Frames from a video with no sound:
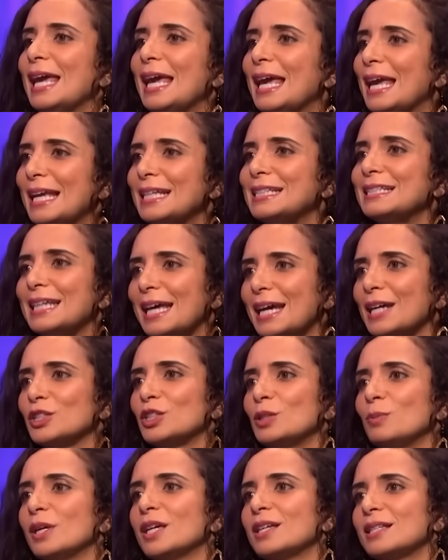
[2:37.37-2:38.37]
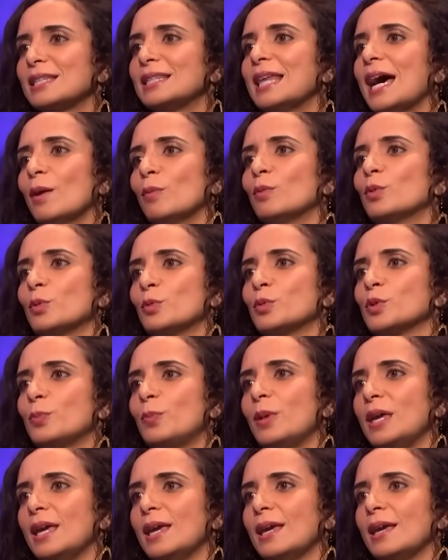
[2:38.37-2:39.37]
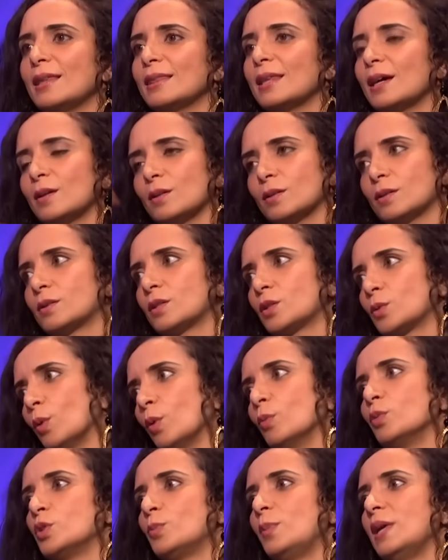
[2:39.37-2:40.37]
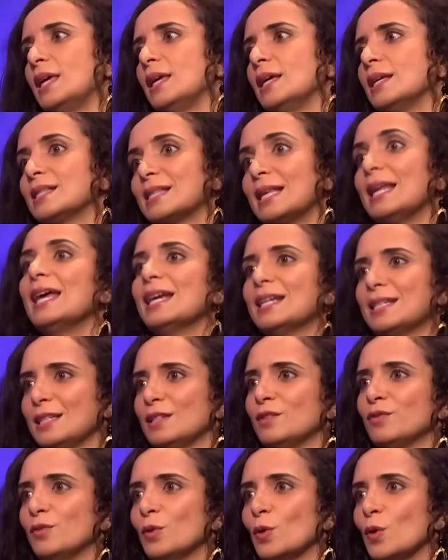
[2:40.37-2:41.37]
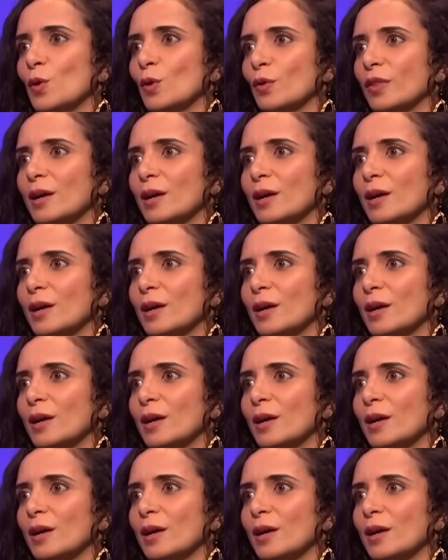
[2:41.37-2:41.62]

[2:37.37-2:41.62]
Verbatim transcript: isn't actually because that was being that's what was being selected for.